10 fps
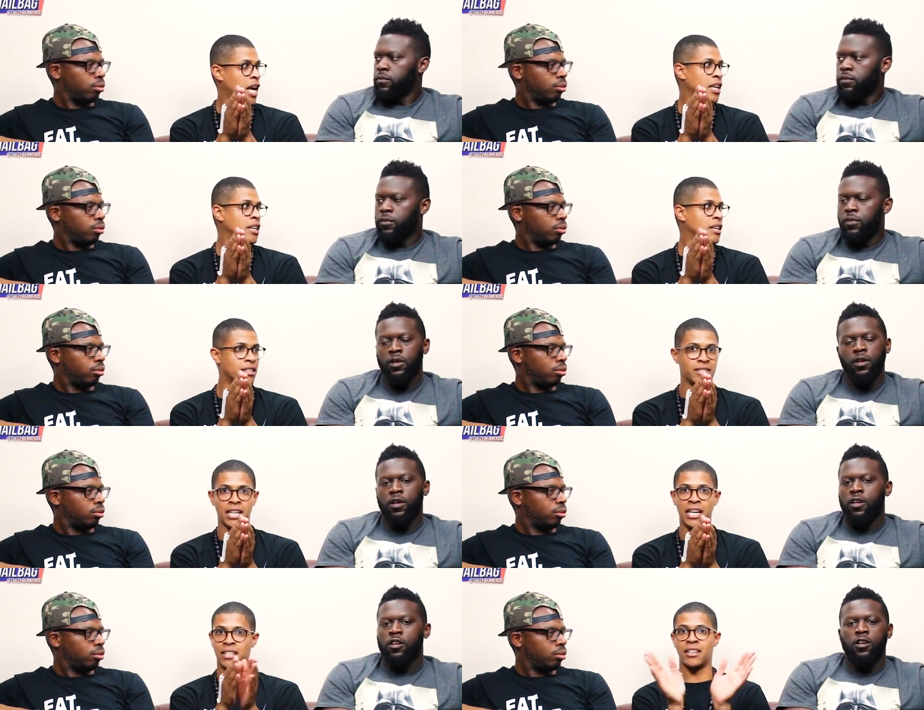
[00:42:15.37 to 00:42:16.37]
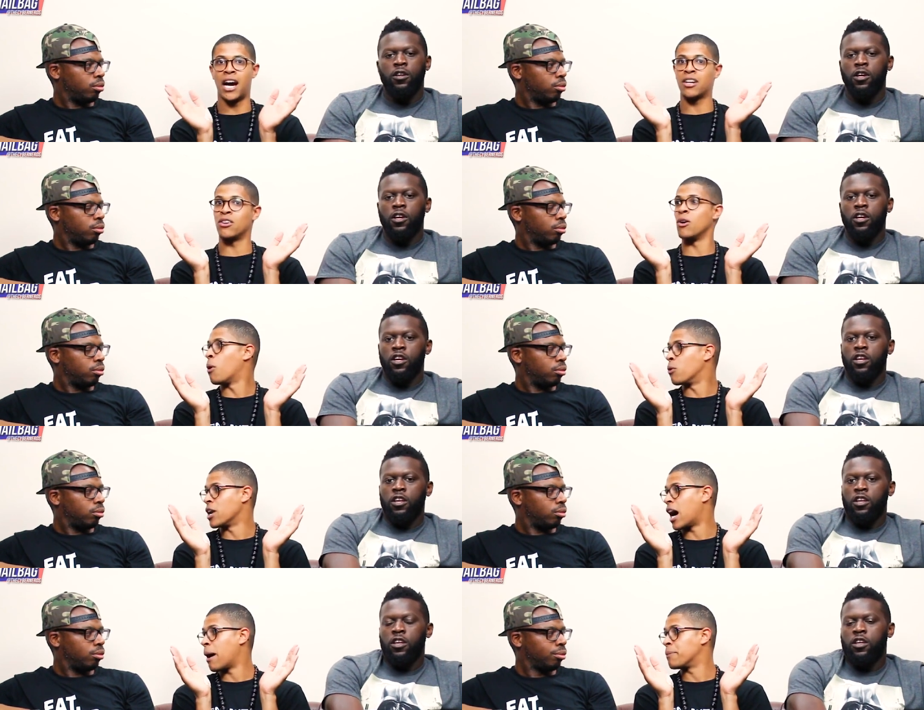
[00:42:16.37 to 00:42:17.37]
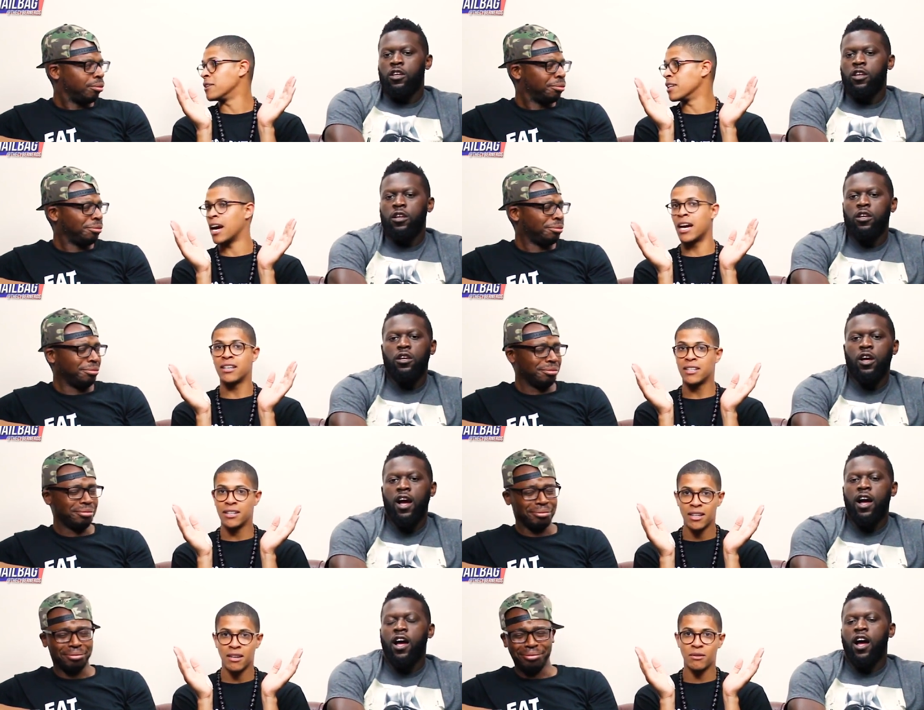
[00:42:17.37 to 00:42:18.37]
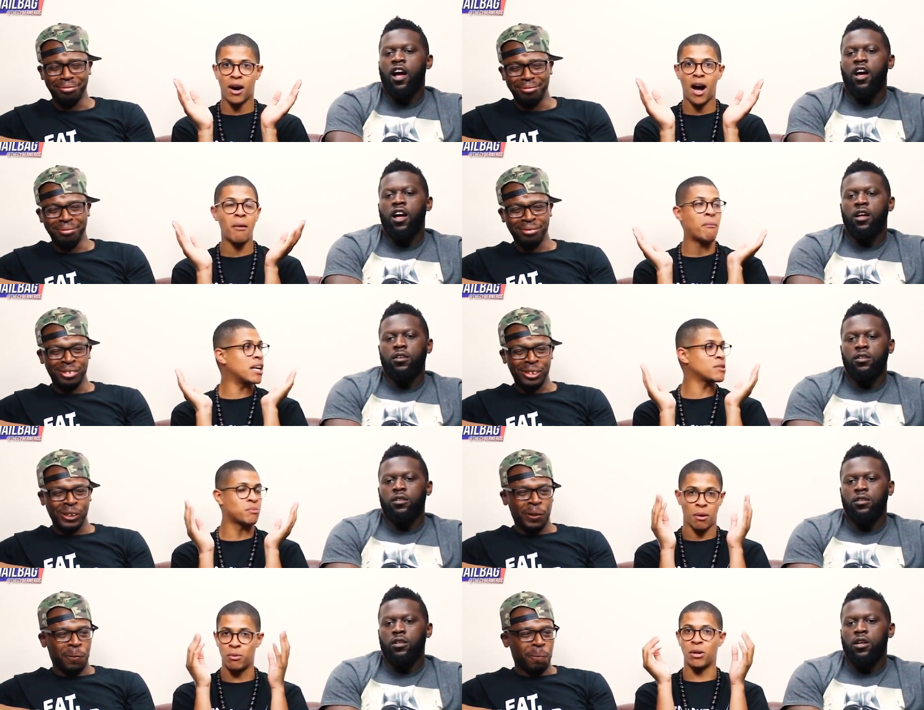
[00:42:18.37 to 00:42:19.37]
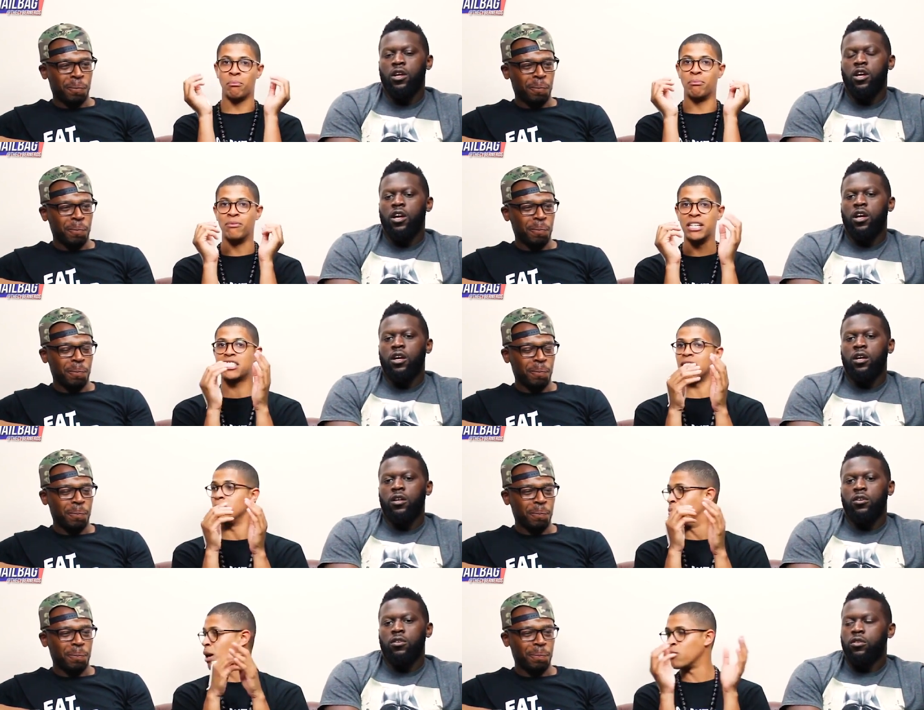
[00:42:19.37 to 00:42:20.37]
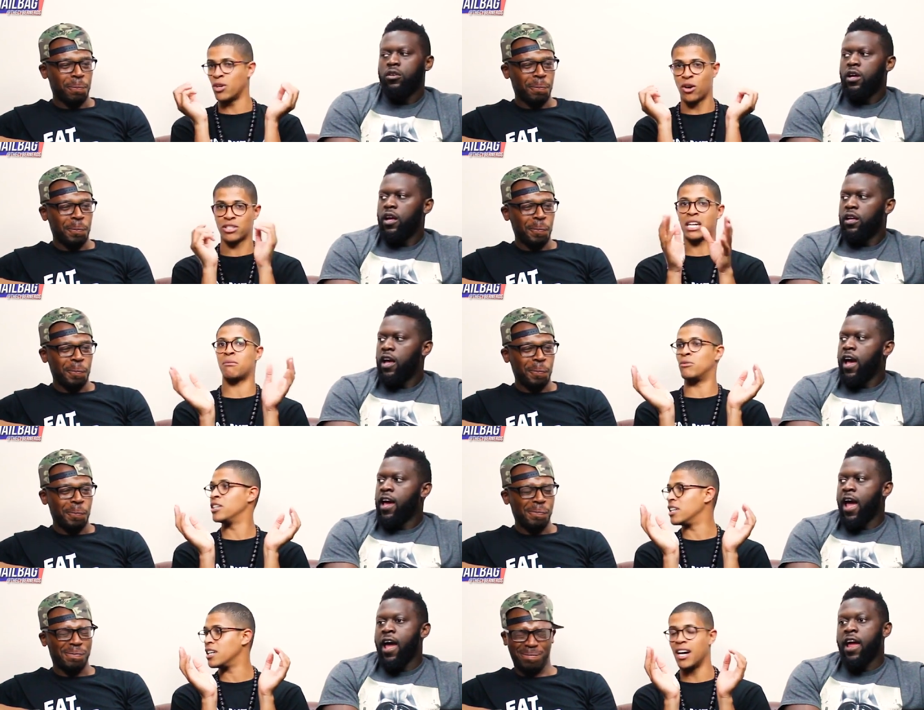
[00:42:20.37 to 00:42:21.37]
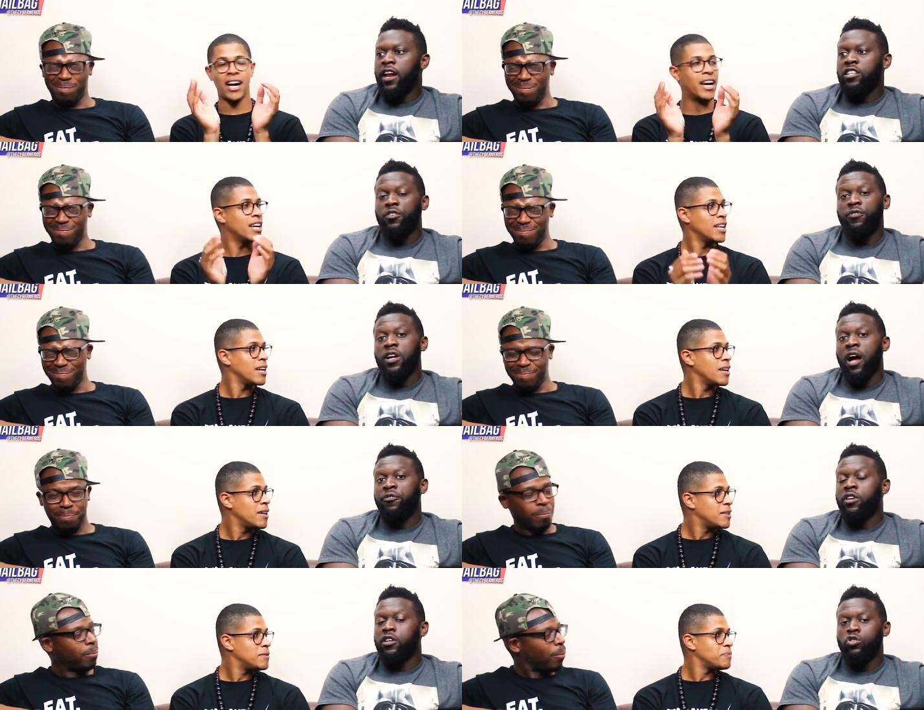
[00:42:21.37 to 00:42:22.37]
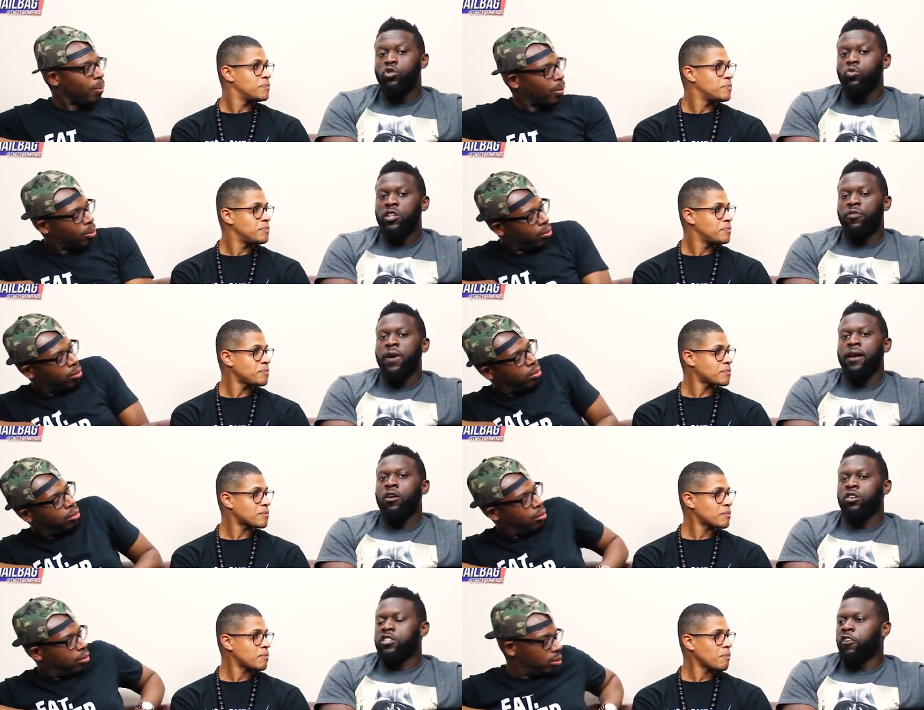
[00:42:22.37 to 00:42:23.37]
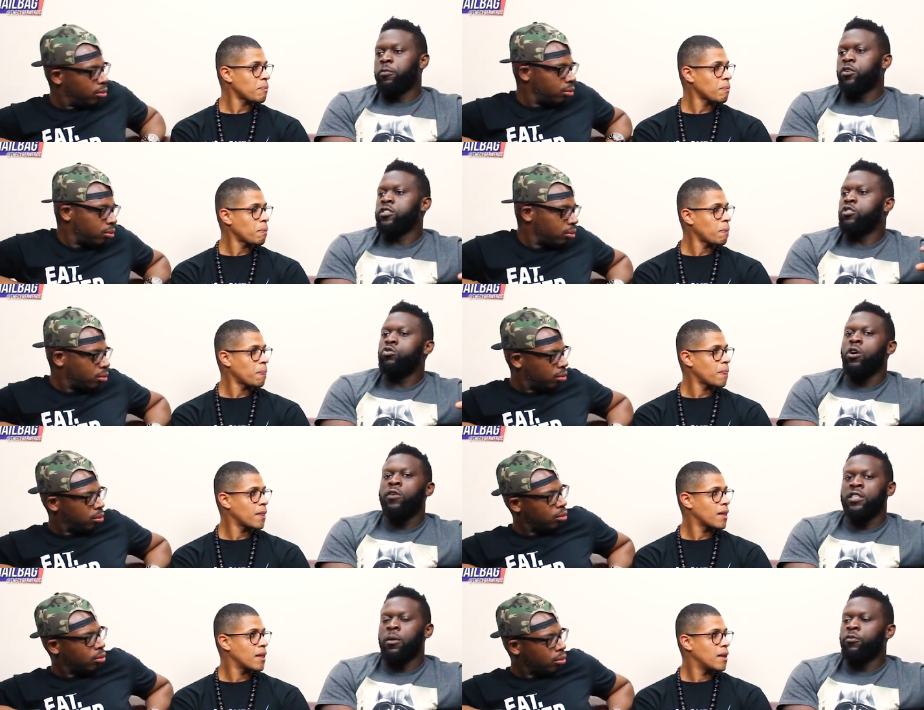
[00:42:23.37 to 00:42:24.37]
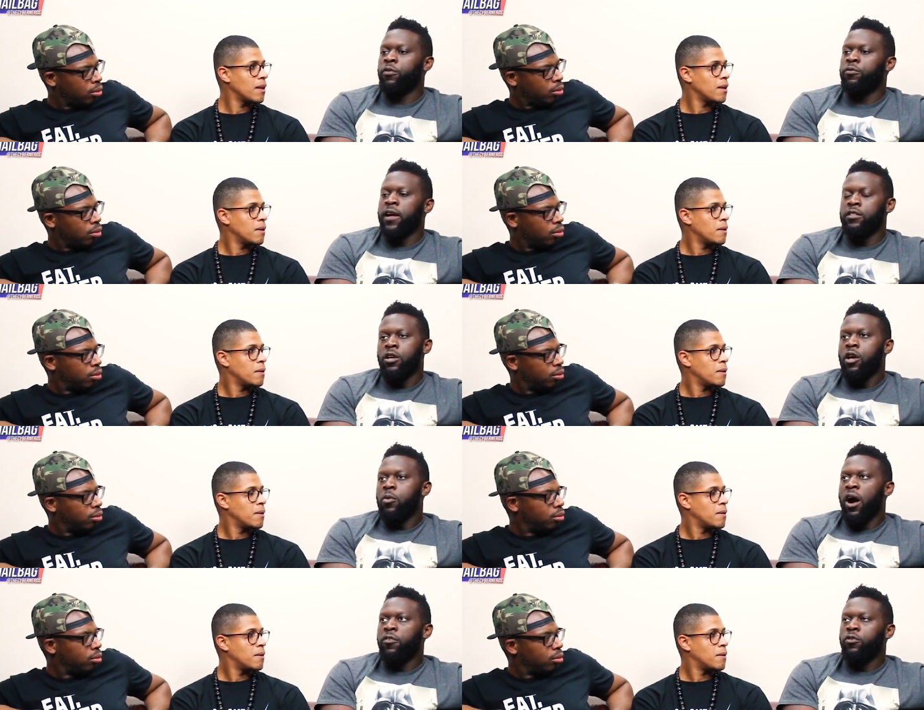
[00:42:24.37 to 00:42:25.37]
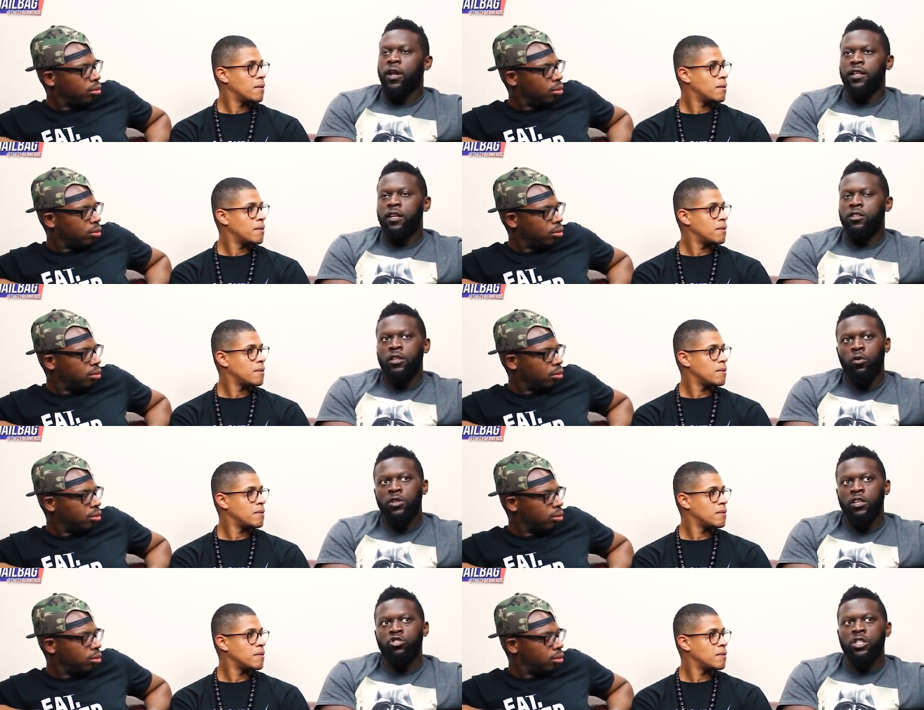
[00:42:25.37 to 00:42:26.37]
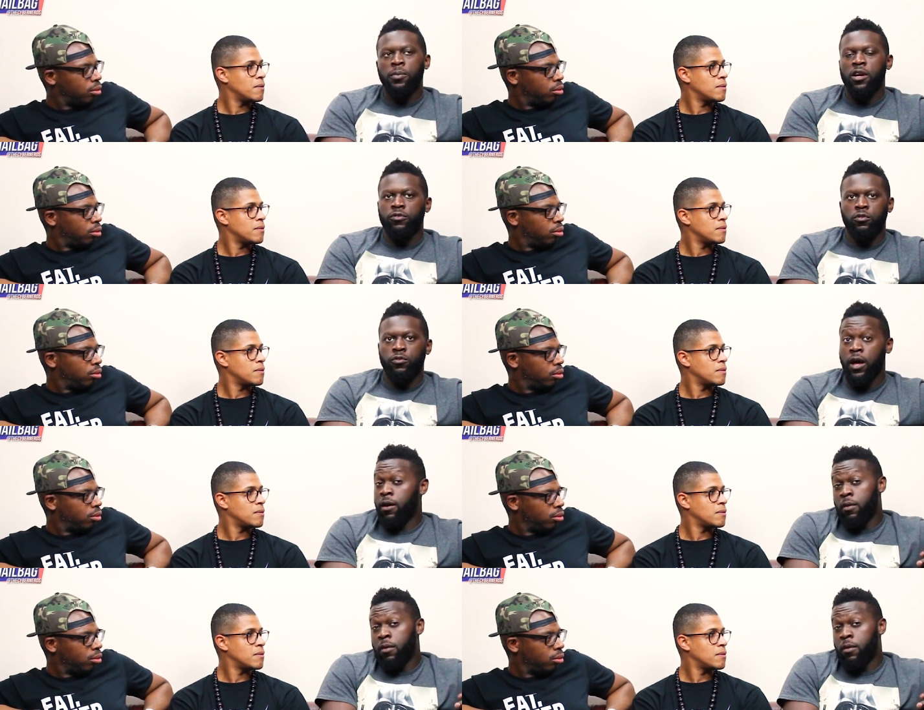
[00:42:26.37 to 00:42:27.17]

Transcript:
Speaker 1: then then I don't know what would have happened. Like I, I, probably would have literally blown on camera.
Speaker 2: And, and, and, that's the thing. I think it's cool with the fan art stuff because you know that's coming from fans. But I feel like they, they were disrespectful. For,